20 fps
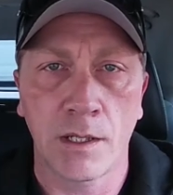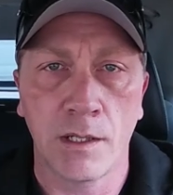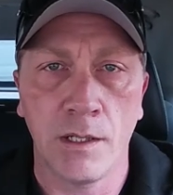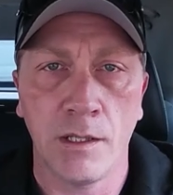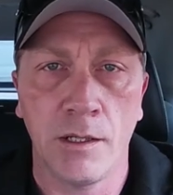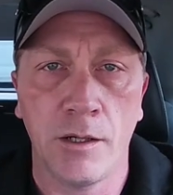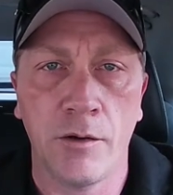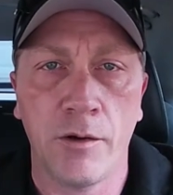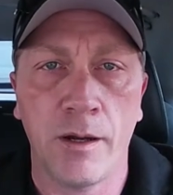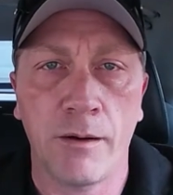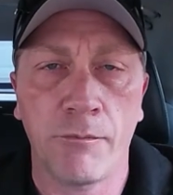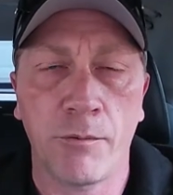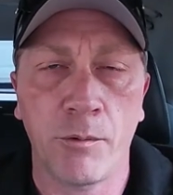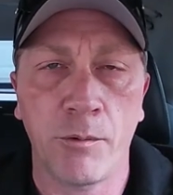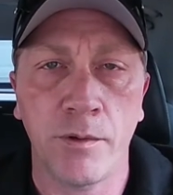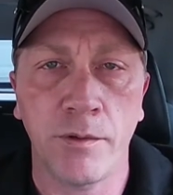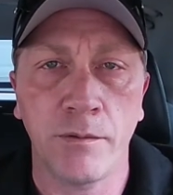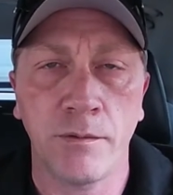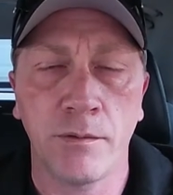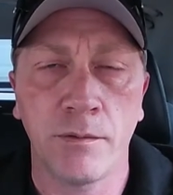Hello
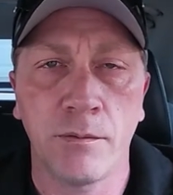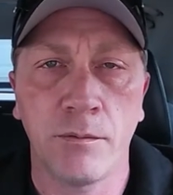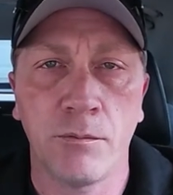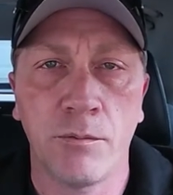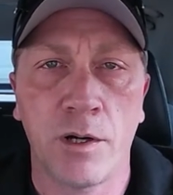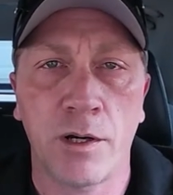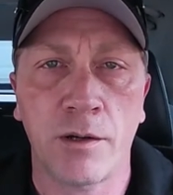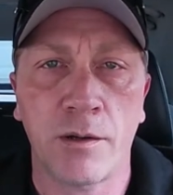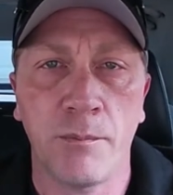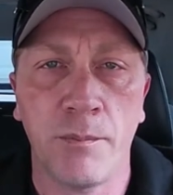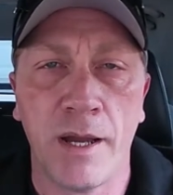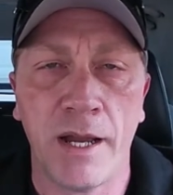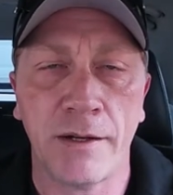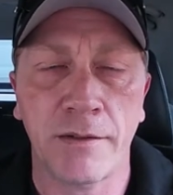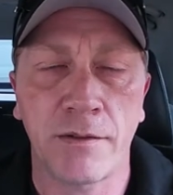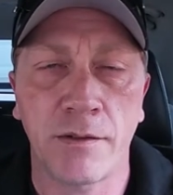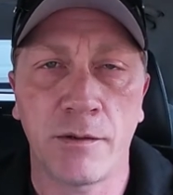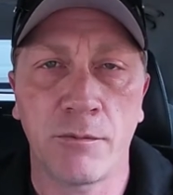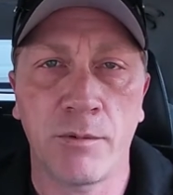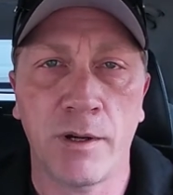everyone, welcome
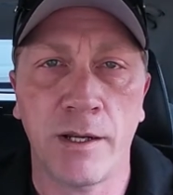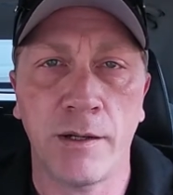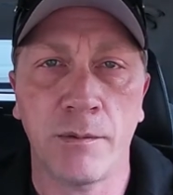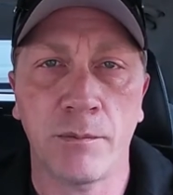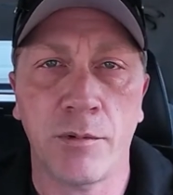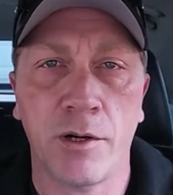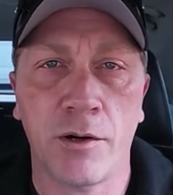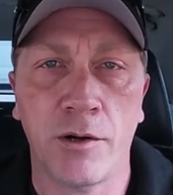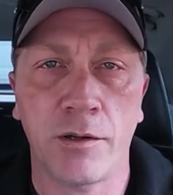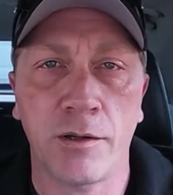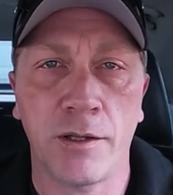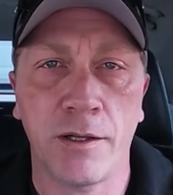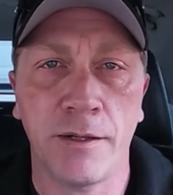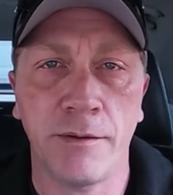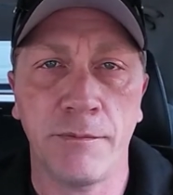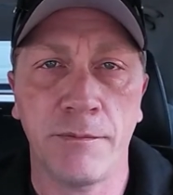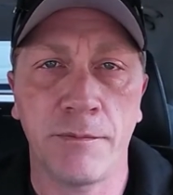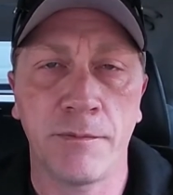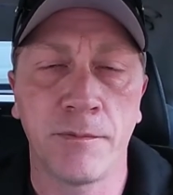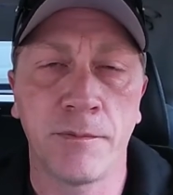back to the Random Car
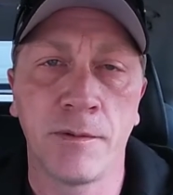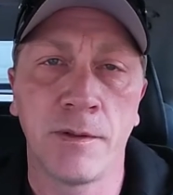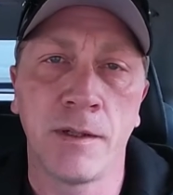Life.